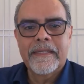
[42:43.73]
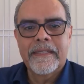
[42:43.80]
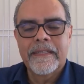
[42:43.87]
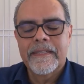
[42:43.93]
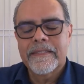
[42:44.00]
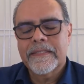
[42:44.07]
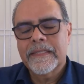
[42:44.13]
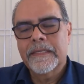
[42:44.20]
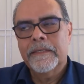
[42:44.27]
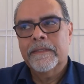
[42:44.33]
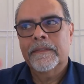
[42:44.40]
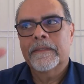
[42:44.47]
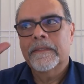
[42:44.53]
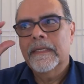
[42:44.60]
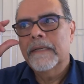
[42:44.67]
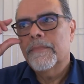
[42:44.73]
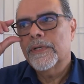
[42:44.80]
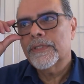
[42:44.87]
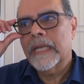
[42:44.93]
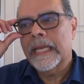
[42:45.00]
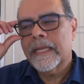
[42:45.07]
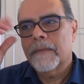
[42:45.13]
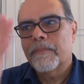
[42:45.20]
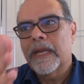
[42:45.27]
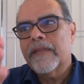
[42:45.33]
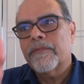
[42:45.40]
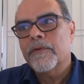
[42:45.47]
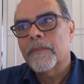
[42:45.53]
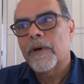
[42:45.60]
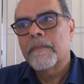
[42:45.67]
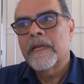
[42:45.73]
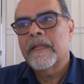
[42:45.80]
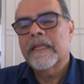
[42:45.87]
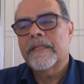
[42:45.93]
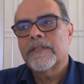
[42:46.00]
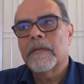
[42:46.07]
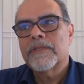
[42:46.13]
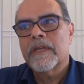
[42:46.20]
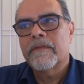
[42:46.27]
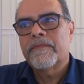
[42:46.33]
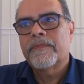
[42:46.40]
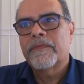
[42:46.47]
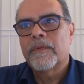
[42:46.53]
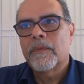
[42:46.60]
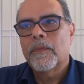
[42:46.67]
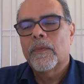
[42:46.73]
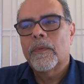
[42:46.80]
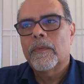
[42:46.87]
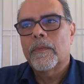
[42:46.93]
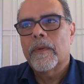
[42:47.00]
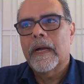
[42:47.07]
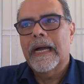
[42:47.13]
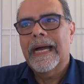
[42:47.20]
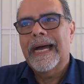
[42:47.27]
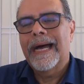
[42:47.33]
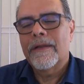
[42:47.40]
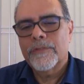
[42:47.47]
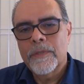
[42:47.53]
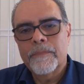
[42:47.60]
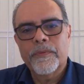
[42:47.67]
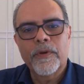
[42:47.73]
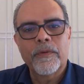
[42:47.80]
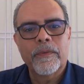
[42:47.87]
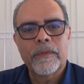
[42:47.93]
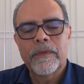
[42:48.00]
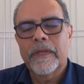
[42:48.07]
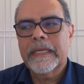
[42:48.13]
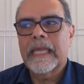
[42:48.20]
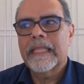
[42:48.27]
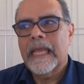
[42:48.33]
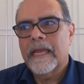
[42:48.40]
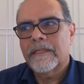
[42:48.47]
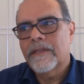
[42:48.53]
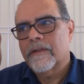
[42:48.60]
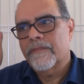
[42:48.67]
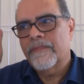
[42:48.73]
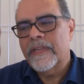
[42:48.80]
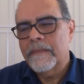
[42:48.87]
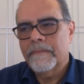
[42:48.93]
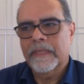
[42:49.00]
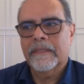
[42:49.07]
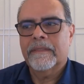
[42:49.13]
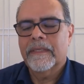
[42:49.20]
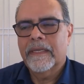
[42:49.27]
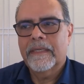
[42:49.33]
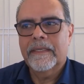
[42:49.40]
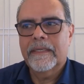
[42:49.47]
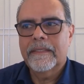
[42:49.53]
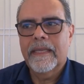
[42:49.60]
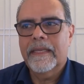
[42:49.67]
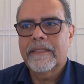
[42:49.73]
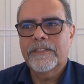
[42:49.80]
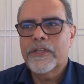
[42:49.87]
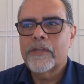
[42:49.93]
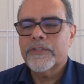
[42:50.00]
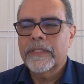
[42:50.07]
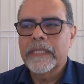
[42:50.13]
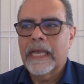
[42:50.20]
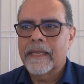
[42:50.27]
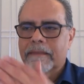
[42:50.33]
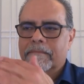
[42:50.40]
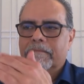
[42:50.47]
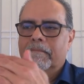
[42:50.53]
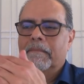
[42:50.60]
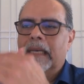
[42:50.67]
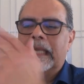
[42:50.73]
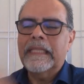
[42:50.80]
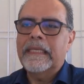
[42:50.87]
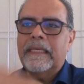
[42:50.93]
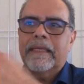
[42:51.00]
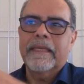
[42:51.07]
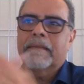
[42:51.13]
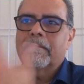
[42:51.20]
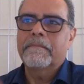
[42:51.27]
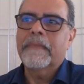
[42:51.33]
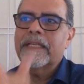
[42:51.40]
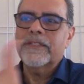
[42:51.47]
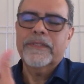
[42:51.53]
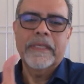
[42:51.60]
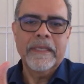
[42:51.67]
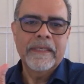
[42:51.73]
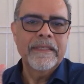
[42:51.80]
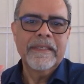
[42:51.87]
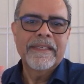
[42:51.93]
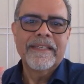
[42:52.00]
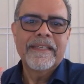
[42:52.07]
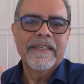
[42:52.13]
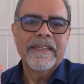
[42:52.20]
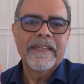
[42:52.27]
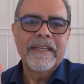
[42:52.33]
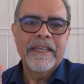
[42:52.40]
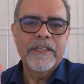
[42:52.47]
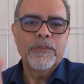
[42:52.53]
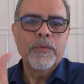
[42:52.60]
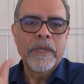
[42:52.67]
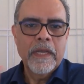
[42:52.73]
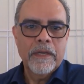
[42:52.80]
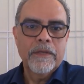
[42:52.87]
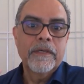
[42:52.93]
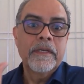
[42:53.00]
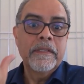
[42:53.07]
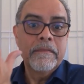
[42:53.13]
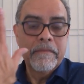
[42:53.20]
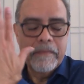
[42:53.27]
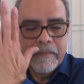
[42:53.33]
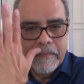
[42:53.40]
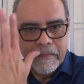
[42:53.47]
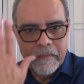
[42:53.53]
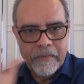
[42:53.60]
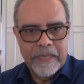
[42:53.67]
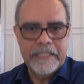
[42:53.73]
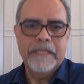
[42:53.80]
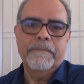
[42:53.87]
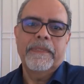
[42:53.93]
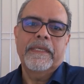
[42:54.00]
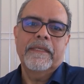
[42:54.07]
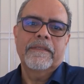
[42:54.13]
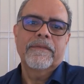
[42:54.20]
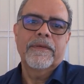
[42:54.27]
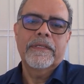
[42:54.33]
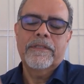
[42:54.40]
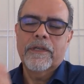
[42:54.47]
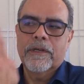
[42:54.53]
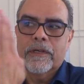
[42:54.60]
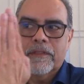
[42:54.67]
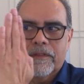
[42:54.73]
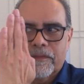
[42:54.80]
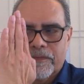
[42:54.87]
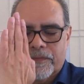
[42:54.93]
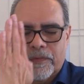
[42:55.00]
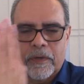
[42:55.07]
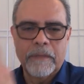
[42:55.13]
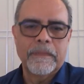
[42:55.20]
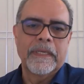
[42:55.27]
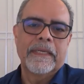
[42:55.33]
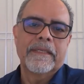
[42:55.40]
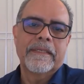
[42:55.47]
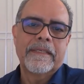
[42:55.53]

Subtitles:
So it was like a breakthrough moment in terms of how to improve. Look at your female, and it's just not blending and mixing. It's doing a good recipe, doing a good formula.